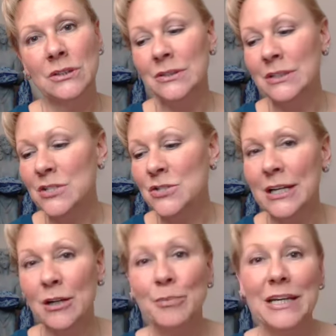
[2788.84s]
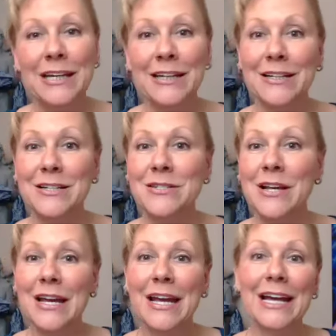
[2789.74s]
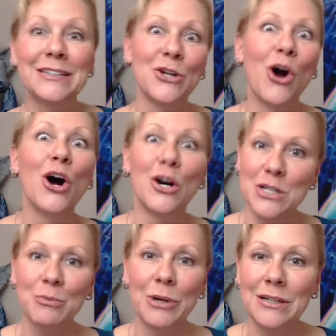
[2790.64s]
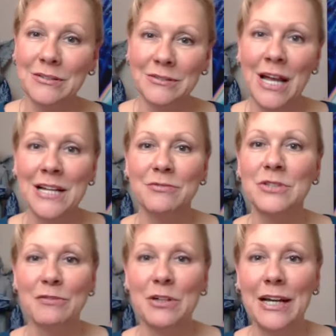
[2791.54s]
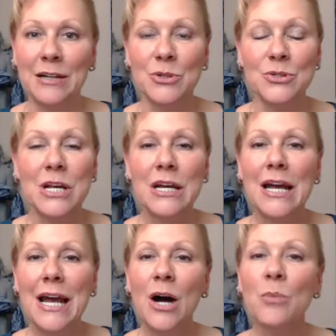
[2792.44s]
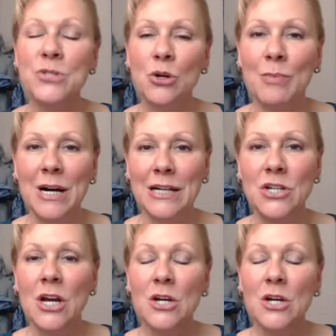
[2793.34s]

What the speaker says: these therapy kitties and dogs, they bring lots of different animals, help so much.